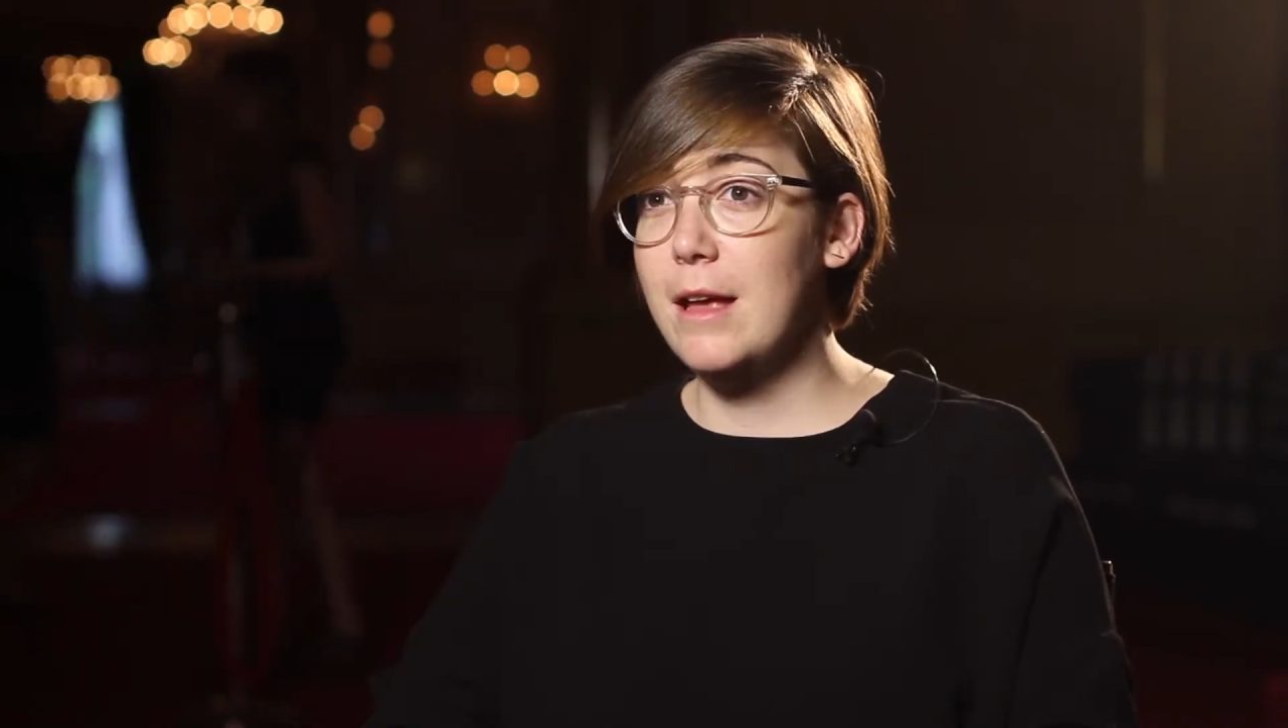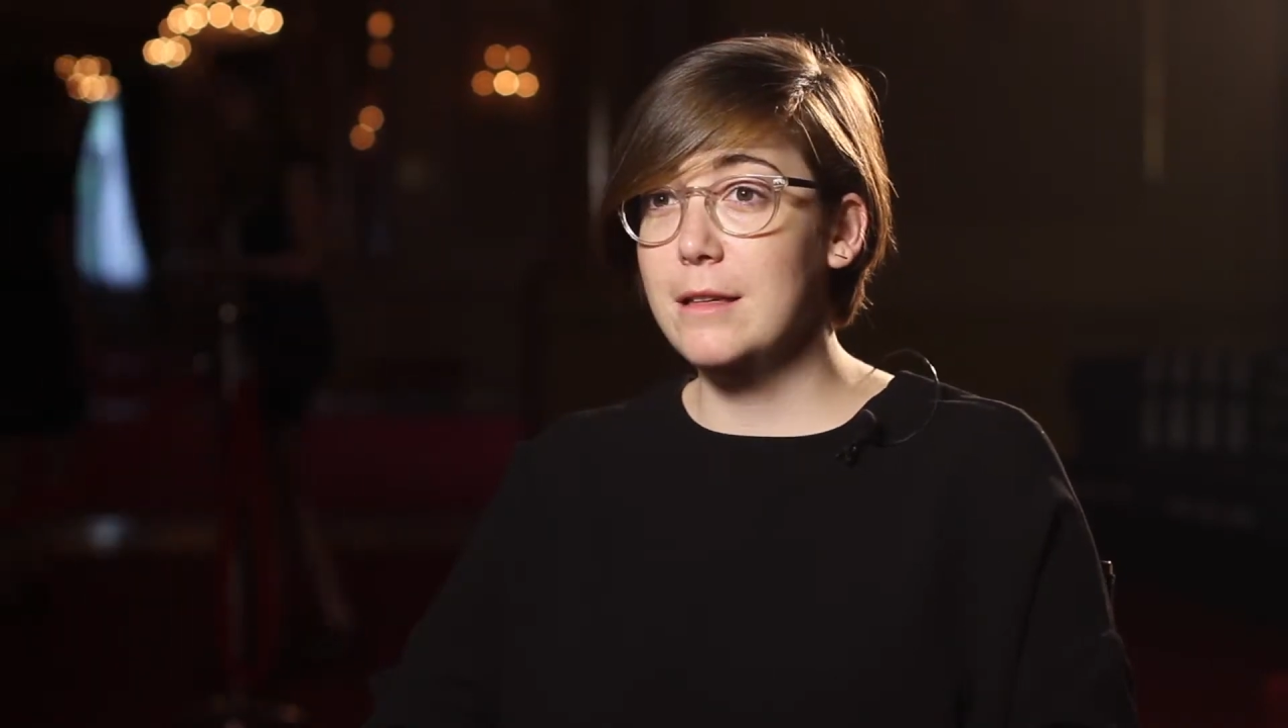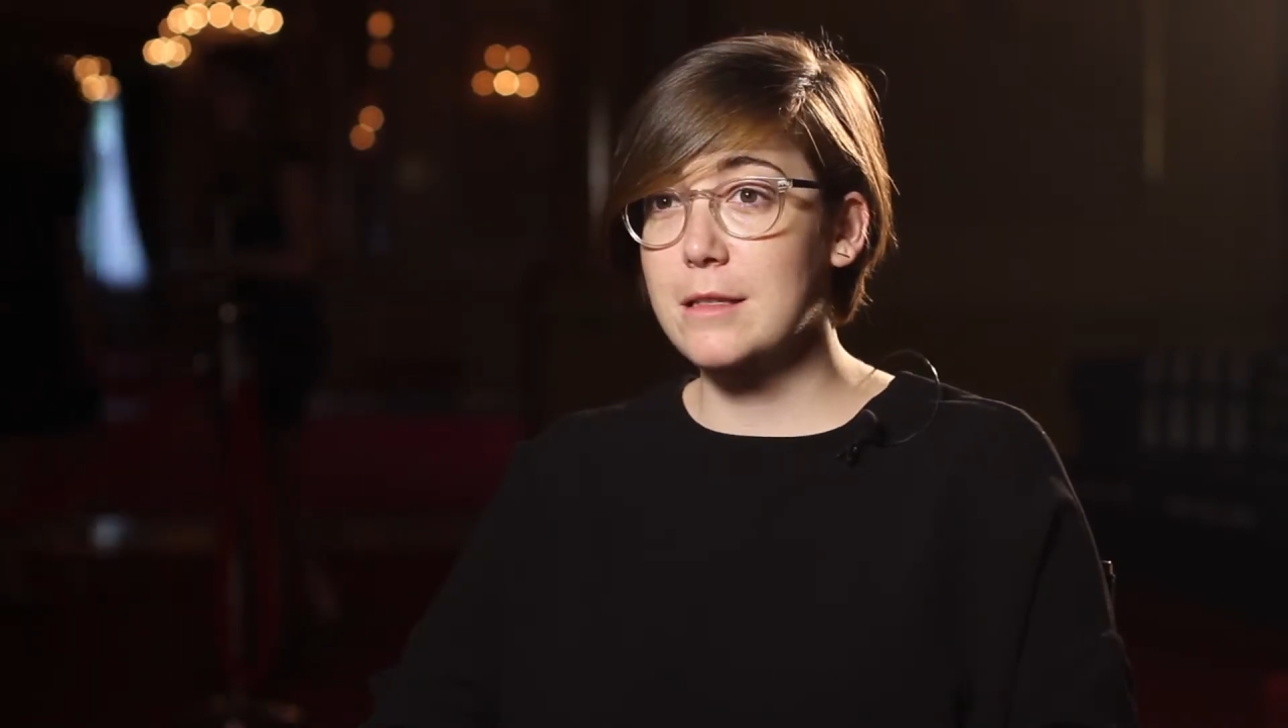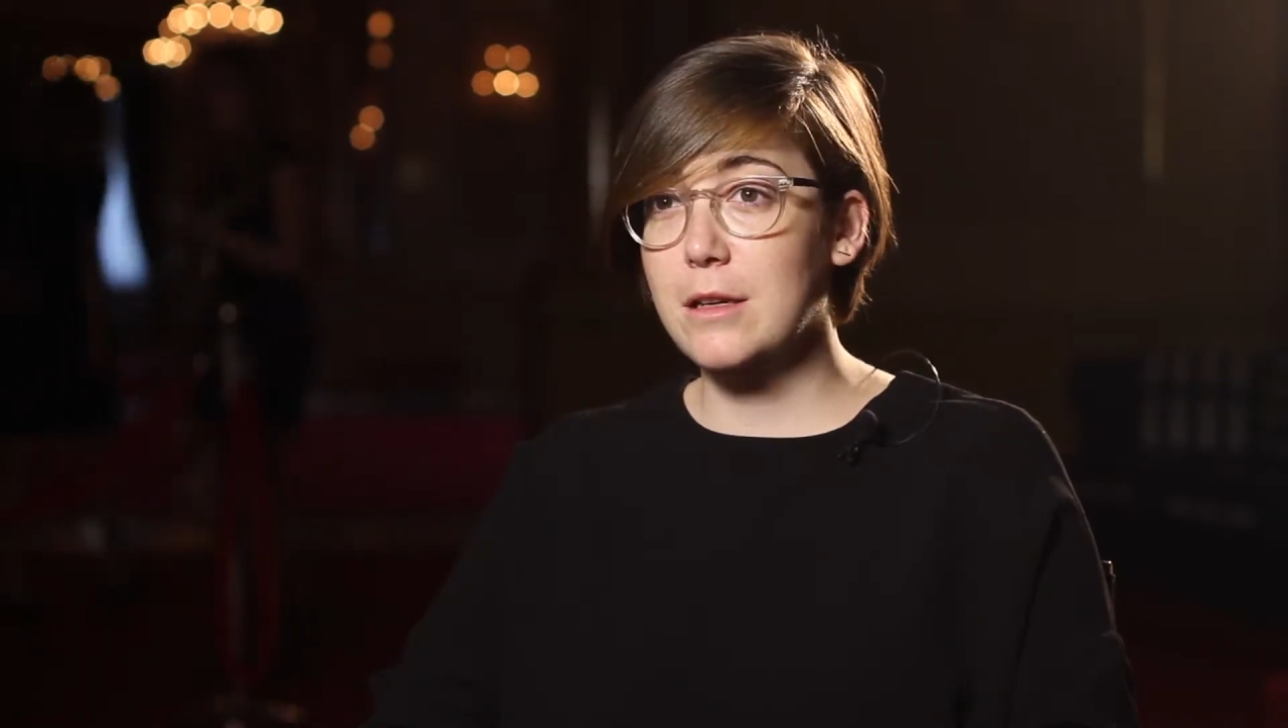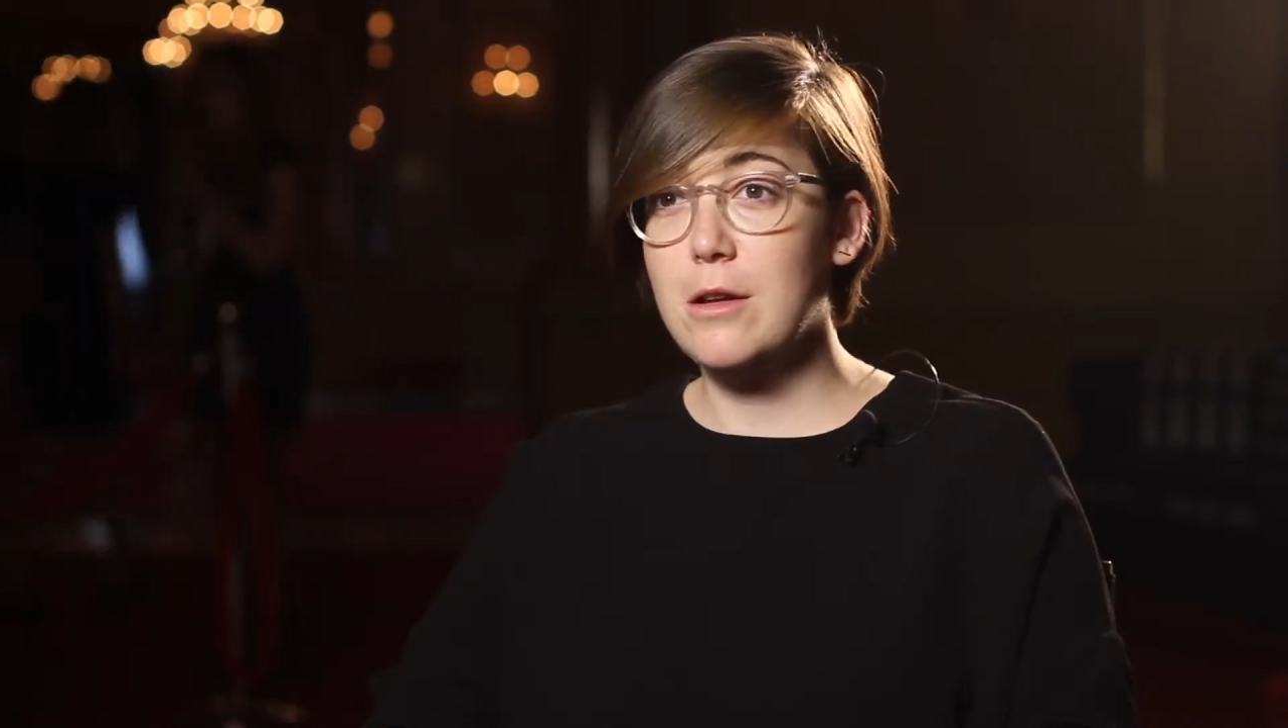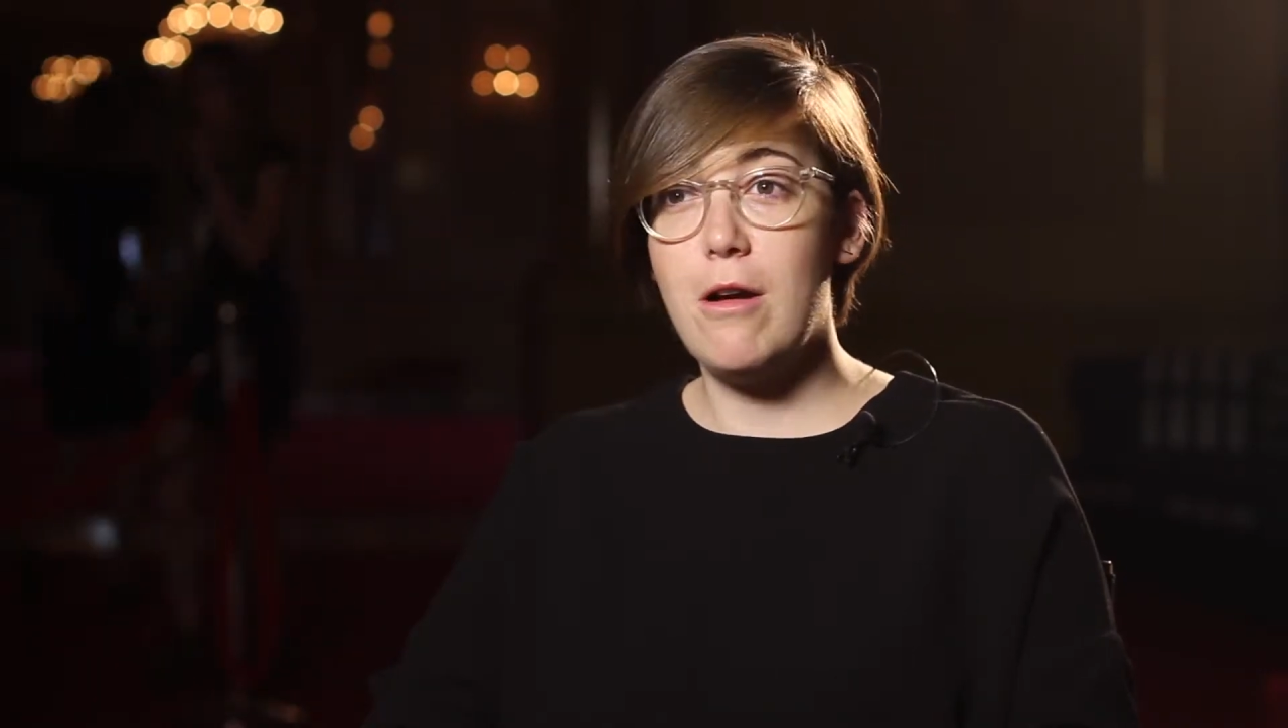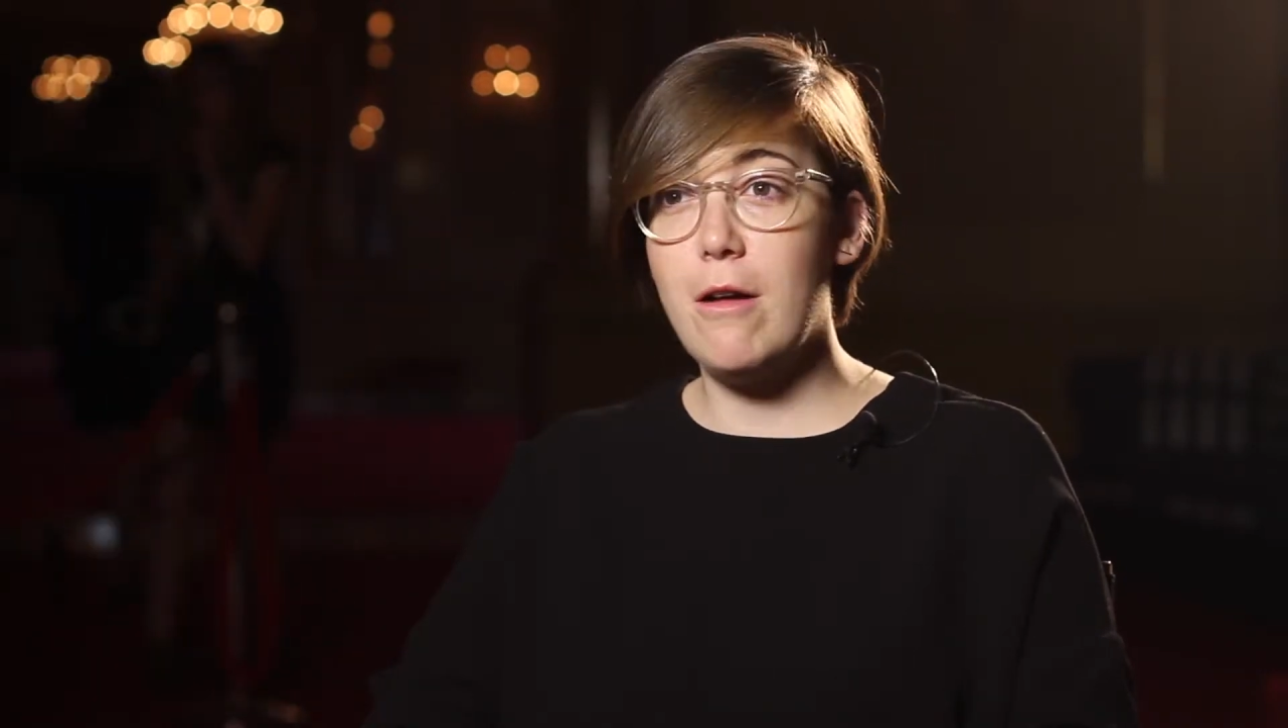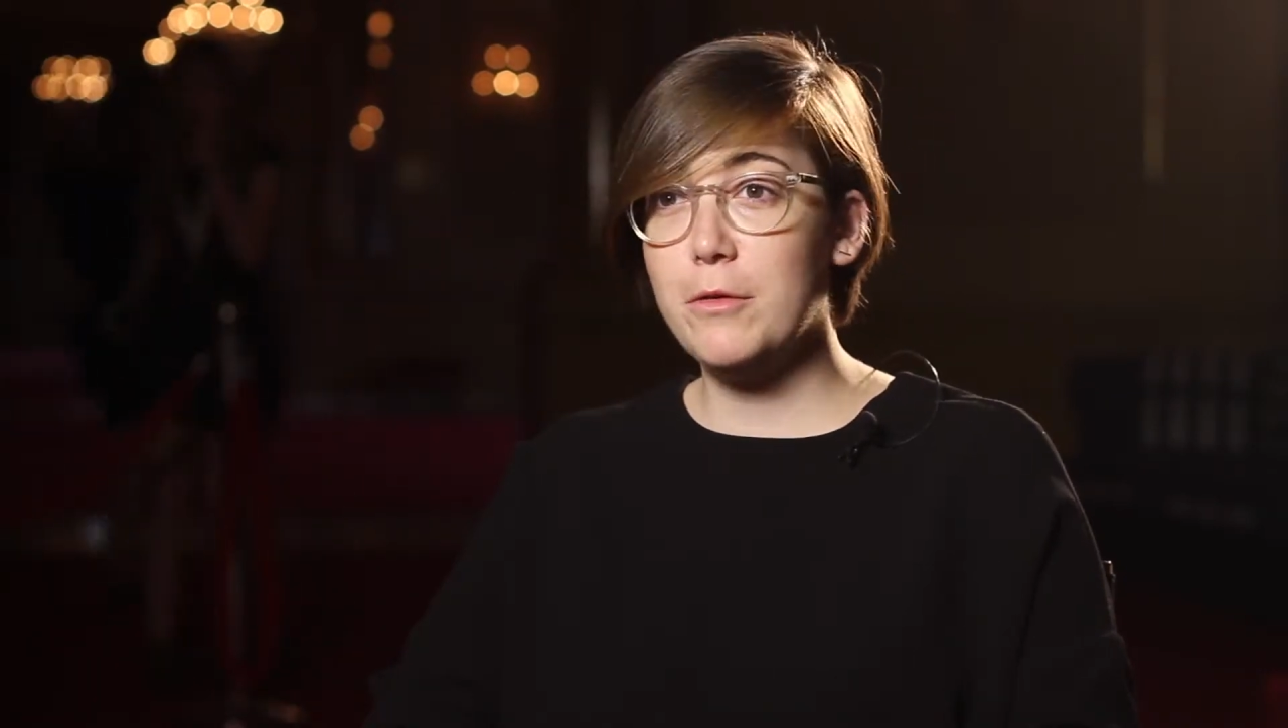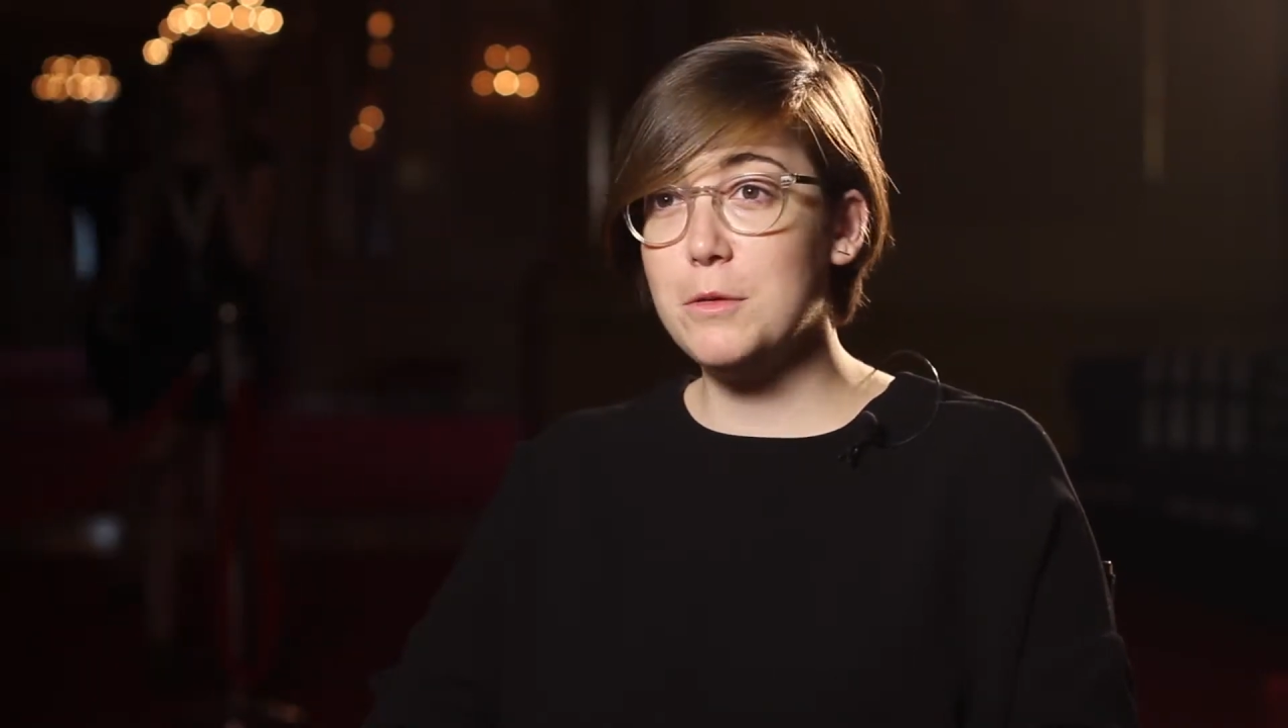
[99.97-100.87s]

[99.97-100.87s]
and Lisa Kjerulff,